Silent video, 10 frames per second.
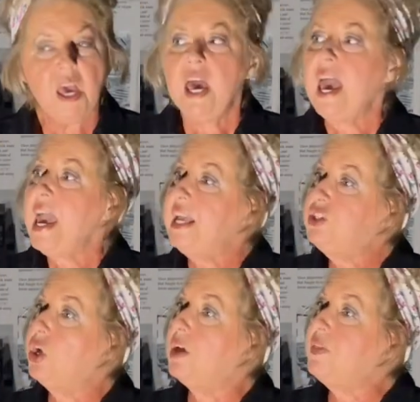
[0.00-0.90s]
He
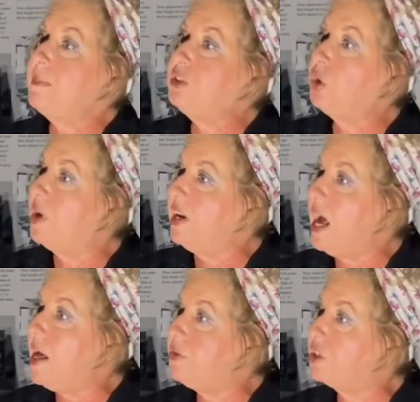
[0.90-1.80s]
took them to
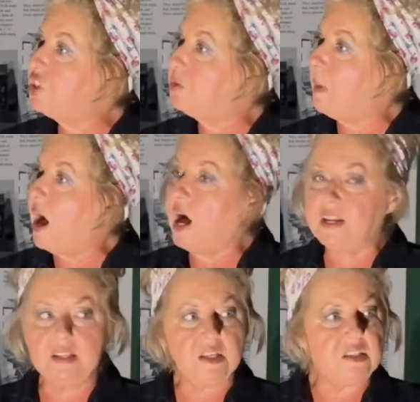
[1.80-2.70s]
another spot
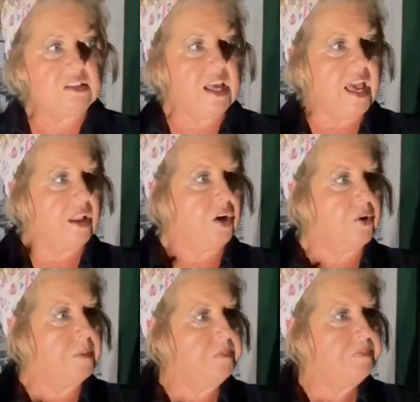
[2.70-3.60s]
in the
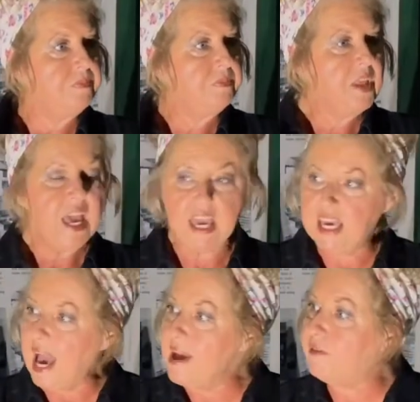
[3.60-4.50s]
cellar. He
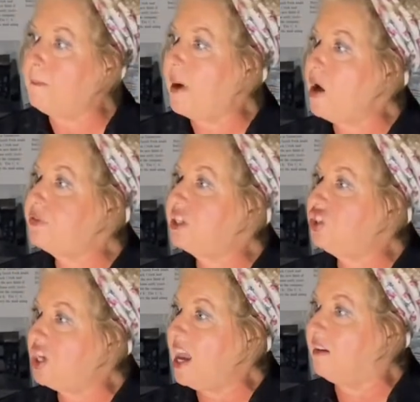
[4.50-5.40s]
gave them both a
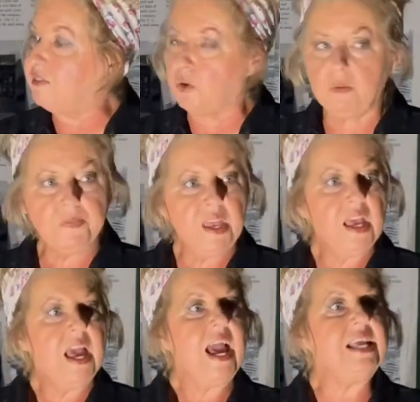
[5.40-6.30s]
shovel.
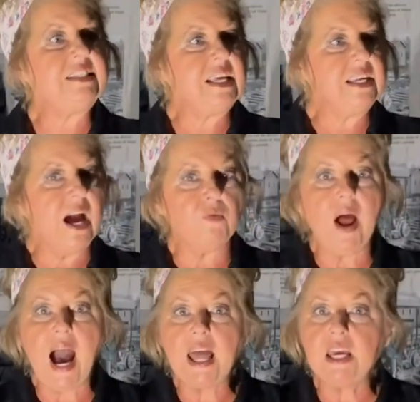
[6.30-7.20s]
He said, now
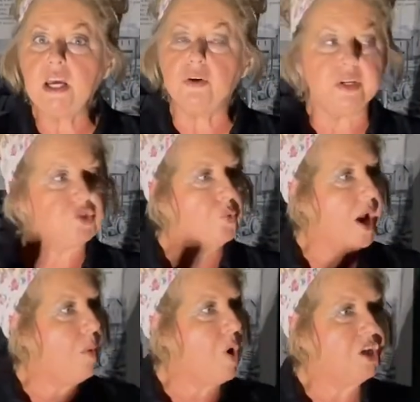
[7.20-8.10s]
right here is where
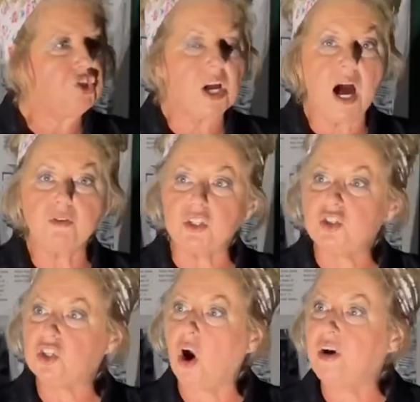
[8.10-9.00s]
I want y'all to
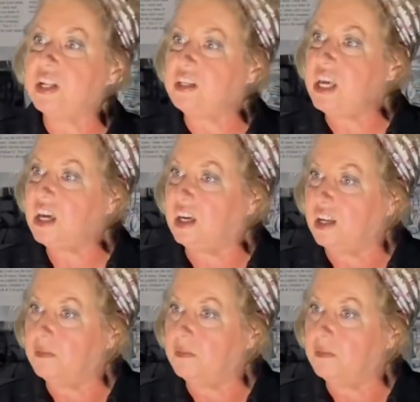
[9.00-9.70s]
start a-digging.